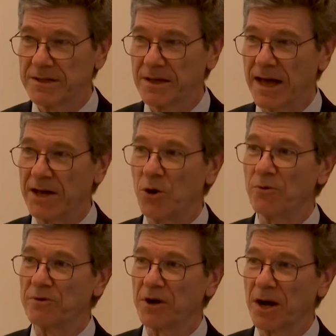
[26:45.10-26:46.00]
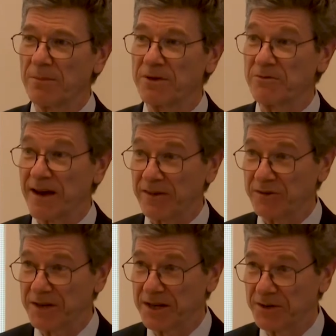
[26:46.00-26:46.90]
and overcoming
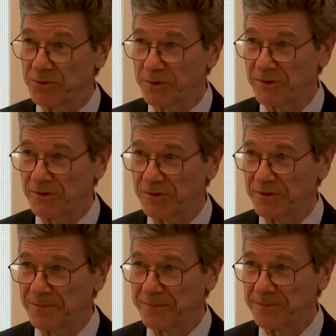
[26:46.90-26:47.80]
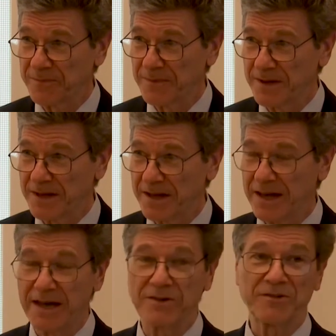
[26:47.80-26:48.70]
vested interests.
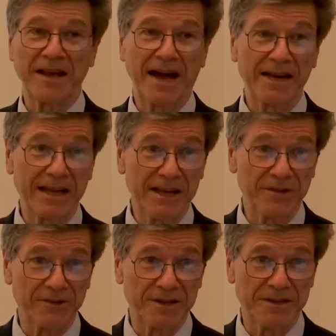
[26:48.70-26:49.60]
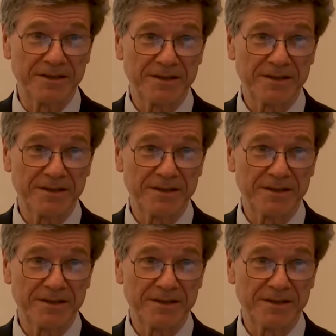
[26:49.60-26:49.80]
It's not easy.